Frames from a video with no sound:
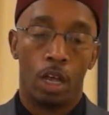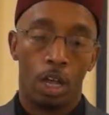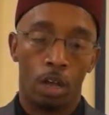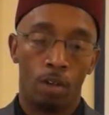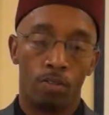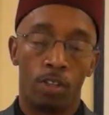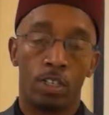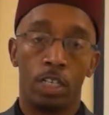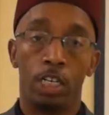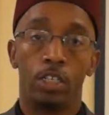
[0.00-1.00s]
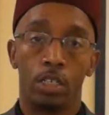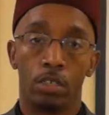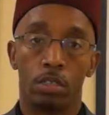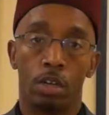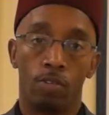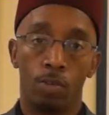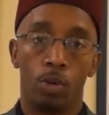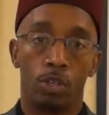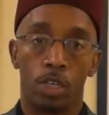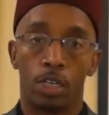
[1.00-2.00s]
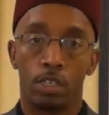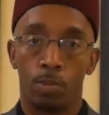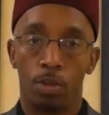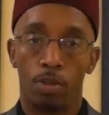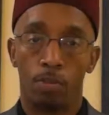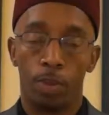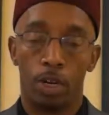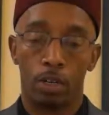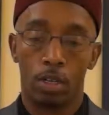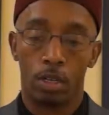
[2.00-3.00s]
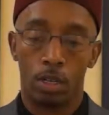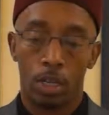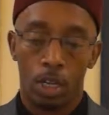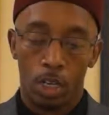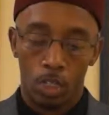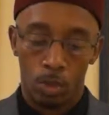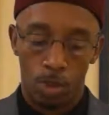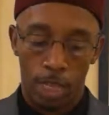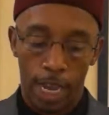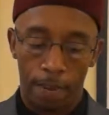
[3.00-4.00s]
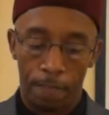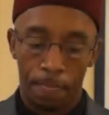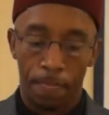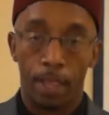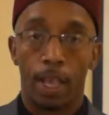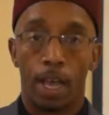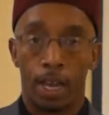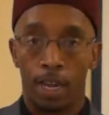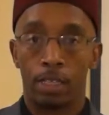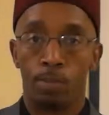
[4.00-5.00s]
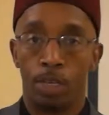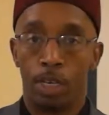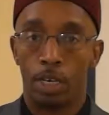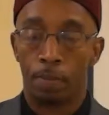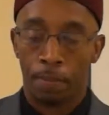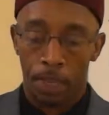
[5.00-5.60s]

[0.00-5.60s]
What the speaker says: of the teachings of the Moorish Science Temple of America. So with that, I'd like to begin.